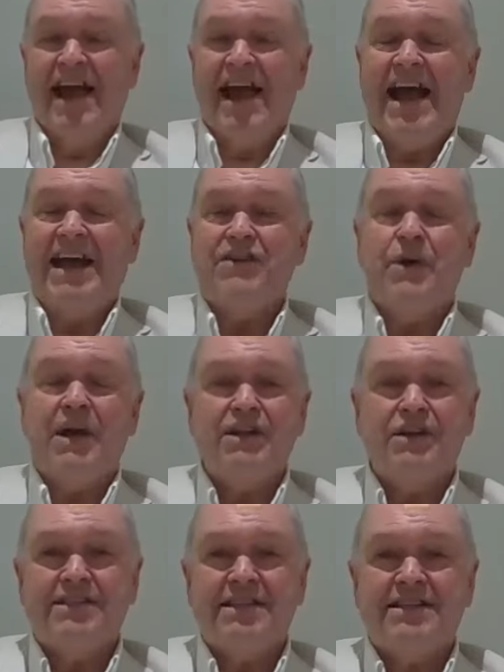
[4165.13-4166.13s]
And when
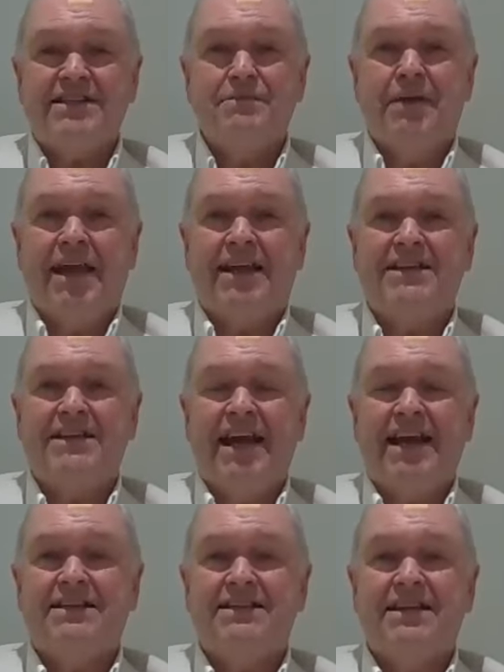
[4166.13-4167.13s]
you sit to
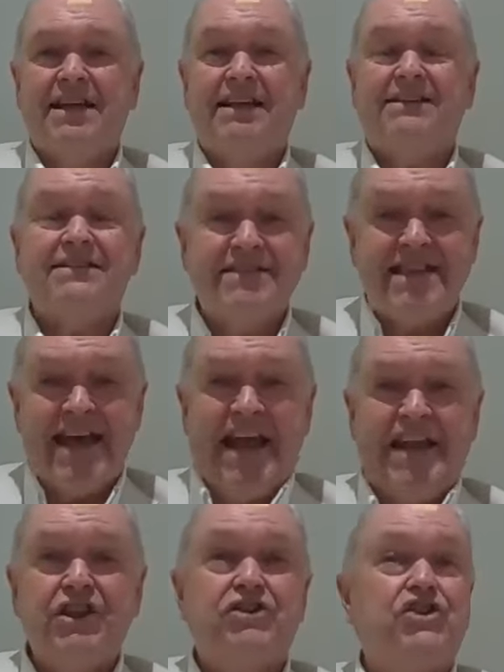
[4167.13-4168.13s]
meditate, it's
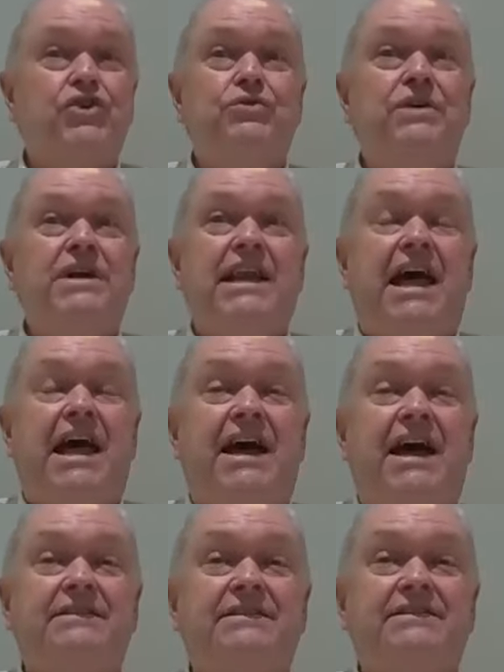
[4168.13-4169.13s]
then that you
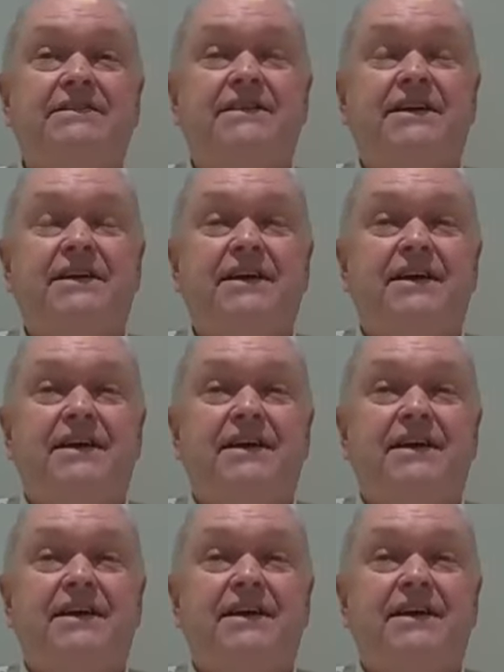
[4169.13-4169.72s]
realize